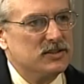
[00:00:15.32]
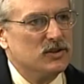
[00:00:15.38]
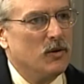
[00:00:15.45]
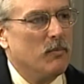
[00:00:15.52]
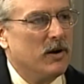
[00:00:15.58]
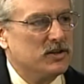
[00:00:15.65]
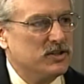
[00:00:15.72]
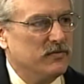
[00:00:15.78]
so
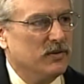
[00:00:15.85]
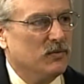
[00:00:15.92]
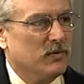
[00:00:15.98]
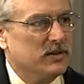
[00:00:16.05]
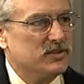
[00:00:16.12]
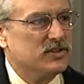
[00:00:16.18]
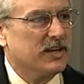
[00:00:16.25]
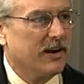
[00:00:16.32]
much of it
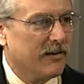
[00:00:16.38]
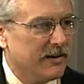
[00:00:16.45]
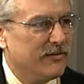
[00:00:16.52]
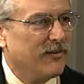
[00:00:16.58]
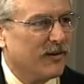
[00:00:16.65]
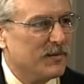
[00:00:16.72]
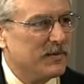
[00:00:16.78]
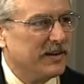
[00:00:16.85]
was scary
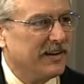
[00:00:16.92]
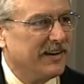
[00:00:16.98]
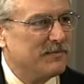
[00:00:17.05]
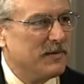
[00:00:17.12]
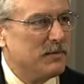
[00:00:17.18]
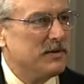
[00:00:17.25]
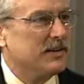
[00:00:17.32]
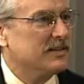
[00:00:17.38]
for me.
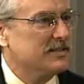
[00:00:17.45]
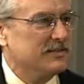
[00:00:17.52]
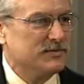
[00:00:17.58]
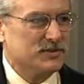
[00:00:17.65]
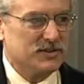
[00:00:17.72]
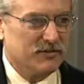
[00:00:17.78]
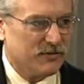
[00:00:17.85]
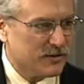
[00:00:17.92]
Maybe because it
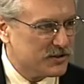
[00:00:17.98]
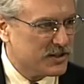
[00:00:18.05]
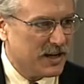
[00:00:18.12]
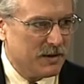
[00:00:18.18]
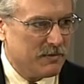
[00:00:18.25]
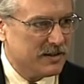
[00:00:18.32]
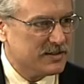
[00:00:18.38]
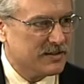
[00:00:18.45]
was the first
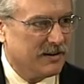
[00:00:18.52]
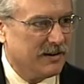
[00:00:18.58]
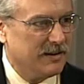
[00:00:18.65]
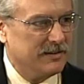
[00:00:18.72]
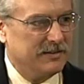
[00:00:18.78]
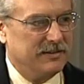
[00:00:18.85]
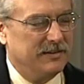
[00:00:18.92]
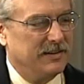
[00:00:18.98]
time I saw
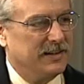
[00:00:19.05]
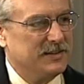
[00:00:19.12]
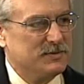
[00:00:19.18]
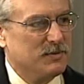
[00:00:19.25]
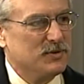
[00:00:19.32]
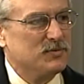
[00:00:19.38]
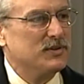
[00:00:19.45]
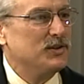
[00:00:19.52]
it, and I
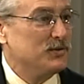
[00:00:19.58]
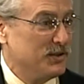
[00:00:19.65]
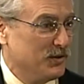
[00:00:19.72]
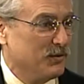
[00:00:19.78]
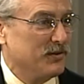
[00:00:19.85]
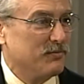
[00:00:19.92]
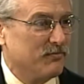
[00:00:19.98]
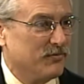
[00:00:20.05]
suppose when you
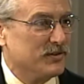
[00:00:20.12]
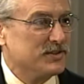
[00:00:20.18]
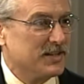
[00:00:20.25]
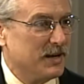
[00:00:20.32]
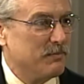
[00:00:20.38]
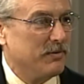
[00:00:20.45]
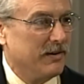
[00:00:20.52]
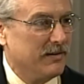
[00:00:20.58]
deal with
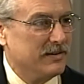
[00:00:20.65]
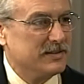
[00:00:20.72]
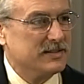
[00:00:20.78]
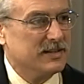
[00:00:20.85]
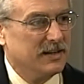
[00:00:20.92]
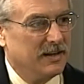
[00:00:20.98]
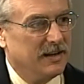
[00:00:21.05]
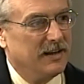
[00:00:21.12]
first-time
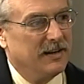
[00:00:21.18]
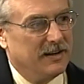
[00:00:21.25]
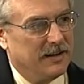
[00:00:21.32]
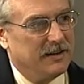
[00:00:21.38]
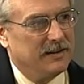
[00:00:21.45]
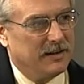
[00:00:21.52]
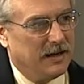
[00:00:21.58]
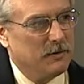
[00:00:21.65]
parents,
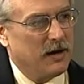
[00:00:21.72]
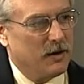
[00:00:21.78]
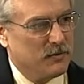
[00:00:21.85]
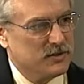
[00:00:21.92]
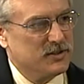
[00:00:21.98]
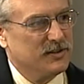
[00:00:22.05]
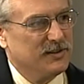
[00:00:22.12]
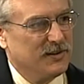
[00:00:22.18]
right. I
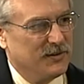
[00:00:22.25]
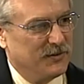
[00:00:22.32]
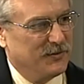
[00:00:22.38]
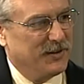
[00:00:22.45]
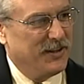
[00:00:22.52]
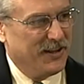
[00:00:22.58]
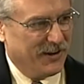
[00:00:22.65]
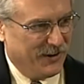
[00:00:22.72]
wasn't alone
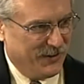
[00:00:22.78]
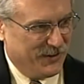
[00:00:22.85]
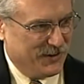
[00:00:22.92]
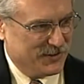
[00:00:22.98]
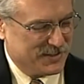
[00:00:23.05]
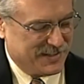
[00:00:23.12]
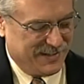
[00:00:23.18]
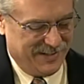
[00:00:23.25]
with all
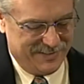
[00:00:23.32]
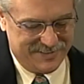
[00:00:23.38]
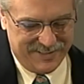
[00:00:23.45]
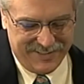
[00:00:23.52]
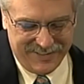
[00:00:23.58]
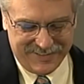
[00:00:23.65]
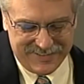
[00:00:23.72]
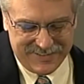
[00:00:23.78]
those kinds of things.